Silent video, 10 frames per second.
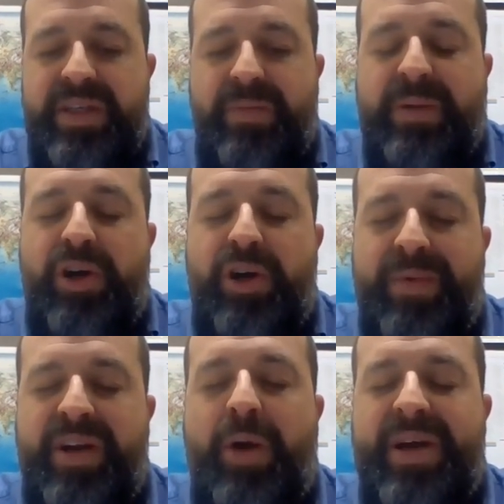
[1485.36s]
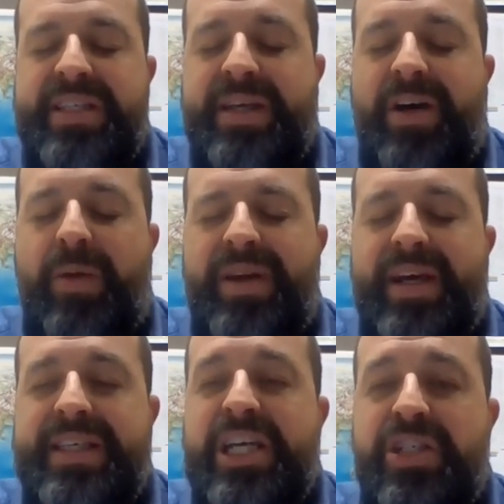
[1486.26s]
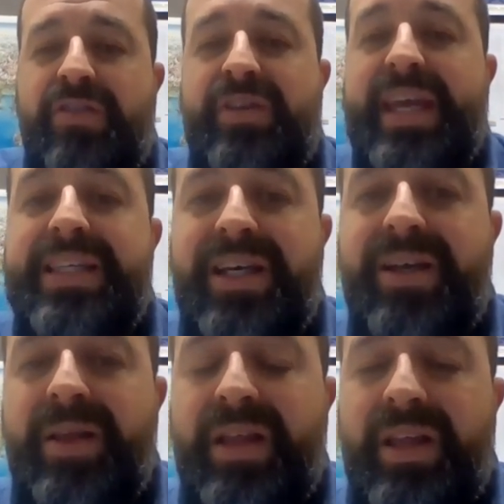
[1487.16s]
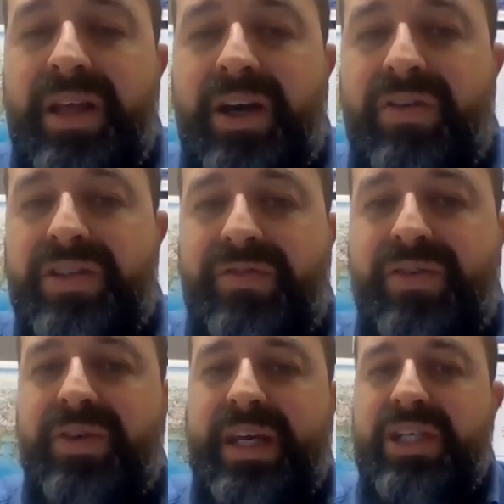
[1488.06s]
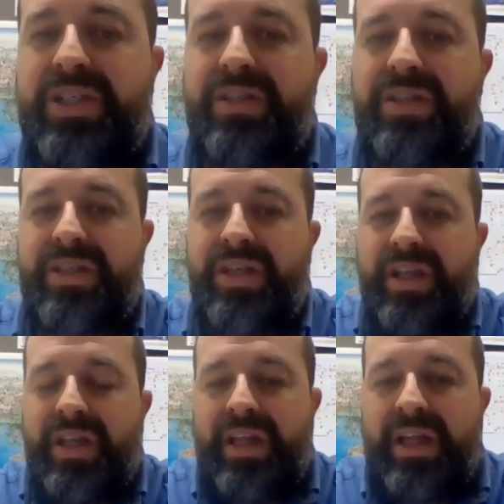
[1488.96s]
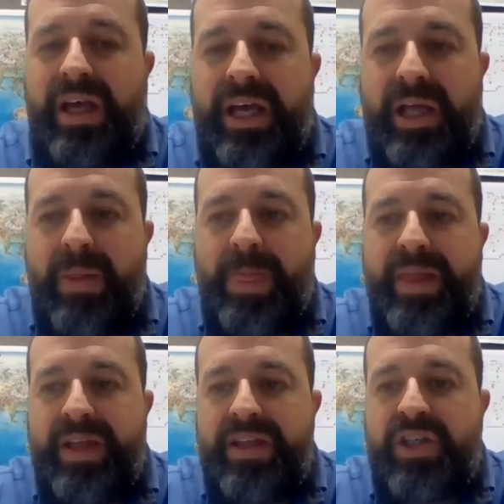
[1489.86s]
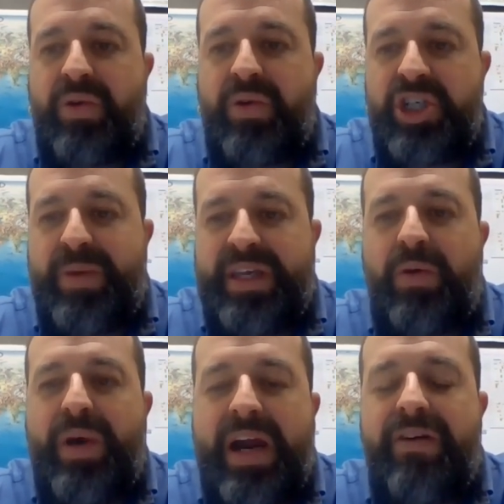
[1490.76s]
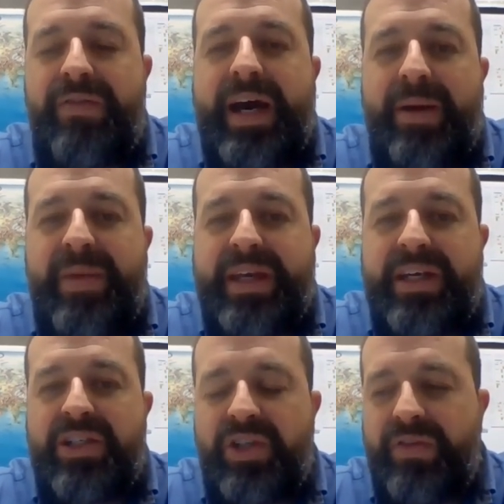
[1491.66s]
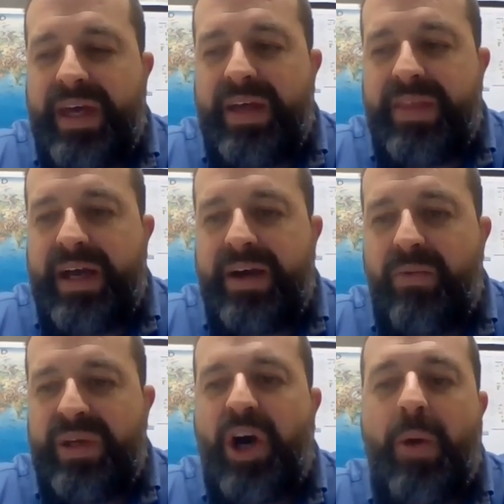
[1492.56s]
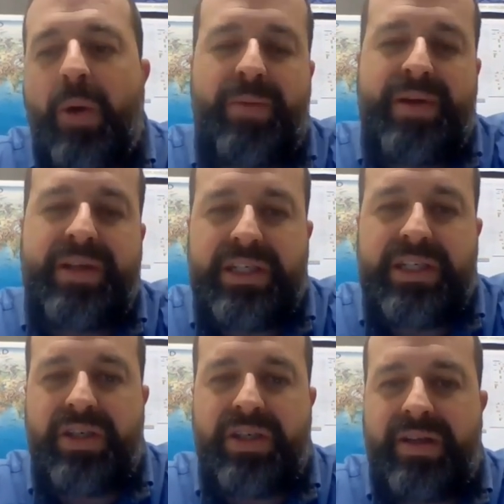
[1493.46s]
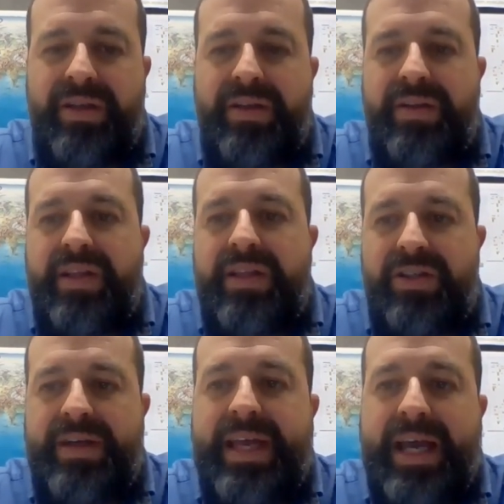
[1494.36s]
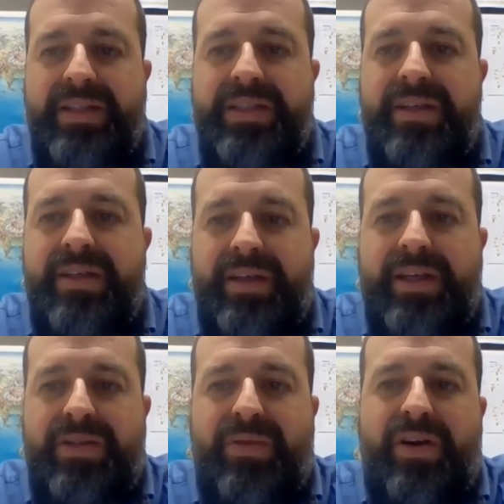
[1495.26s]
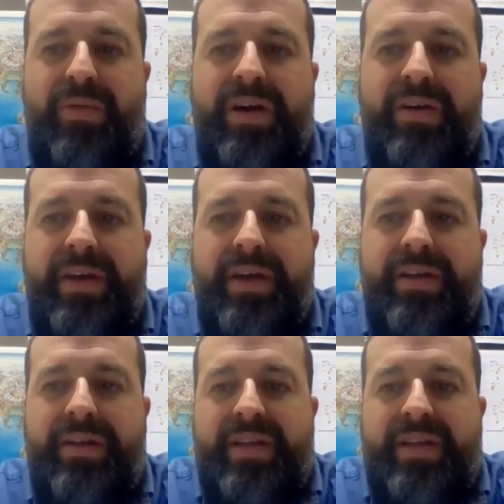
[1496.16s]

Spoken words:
a big program on harmonisation of data across the 4 nations. So we're just being aware of that and making sure that we complement each other. So yes, we are aware of that.